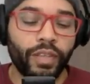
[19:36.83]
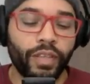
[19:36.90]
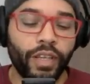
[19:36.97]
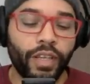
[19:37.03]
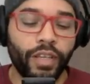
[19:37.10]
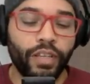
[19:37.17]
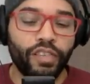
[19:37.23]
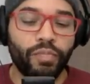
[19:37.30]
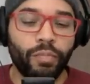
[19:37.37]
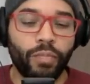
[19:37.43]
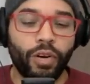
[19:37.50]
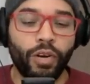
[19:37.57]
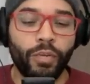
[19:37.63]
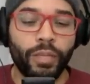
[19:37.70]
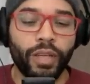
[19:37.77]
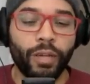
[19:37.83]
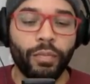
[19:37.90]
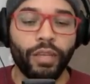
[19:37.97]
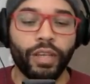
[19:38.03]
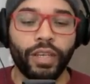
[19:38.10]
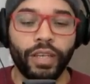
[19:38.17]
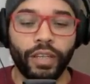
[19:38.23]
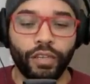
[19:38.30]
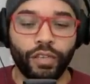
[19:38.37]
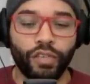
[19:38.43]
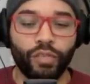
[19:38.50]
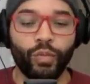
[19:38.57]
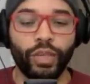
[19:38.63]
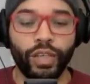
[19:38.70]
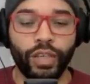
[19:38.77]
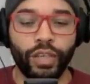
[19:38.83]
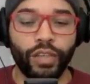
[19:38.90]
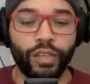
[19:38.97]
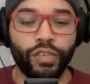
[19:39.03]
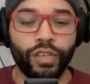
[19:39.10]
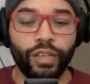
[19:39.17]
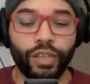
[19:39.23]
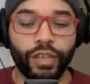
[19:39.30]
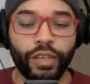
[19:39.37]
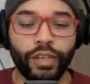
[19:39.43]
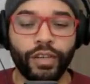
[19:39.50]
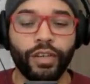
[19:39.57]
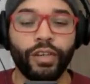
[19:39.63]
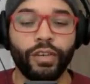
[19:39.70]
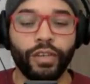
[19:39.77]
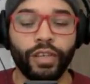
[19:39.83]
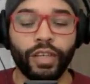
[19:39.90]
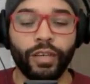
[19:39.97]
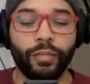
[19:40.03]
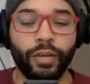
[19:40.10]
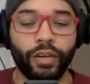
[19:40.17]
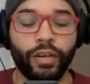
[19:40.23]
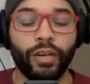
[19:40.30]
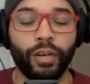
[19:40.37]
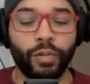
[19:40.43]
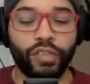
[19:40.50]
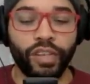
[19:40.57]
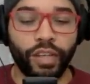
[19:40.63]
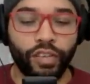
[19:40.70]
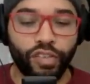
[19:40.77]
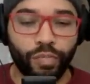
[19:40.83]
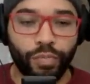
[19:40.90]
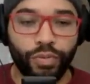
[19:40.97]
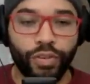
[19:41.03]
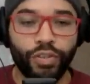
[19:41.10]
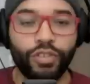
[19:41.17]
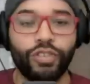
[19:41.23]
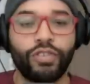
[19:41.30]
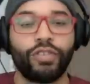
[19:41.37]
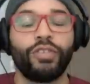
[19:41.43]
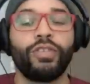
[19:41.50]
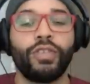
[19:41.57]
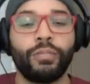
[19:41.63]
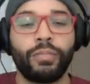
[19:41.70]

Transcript: in this moment, I'm looking at those wings and looking at her and looking at my arms, and I just pushed